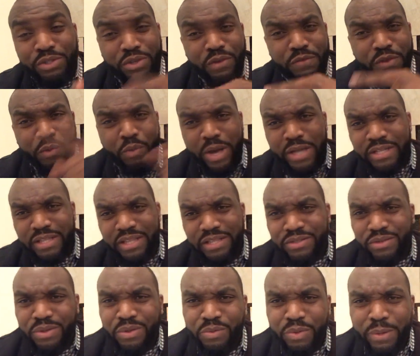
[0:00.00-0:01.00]
So if you're watching
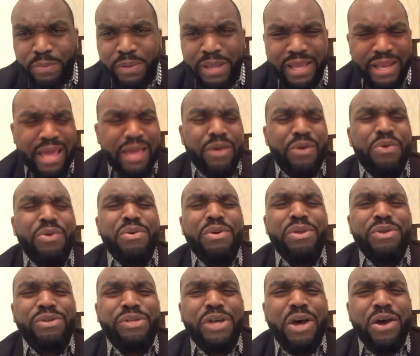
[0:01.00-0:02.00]
this on the replay, like, who are
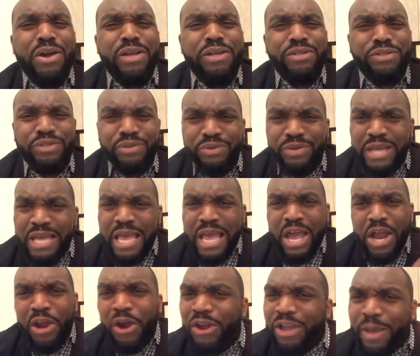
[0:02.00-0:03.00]
you talking to?
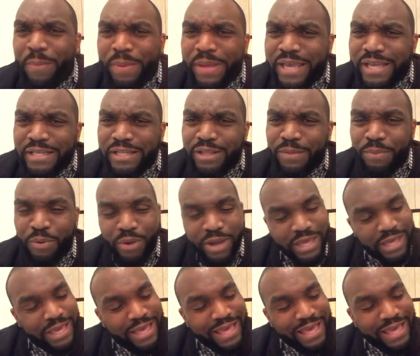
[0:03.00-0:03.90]
Hurry up and get to the point.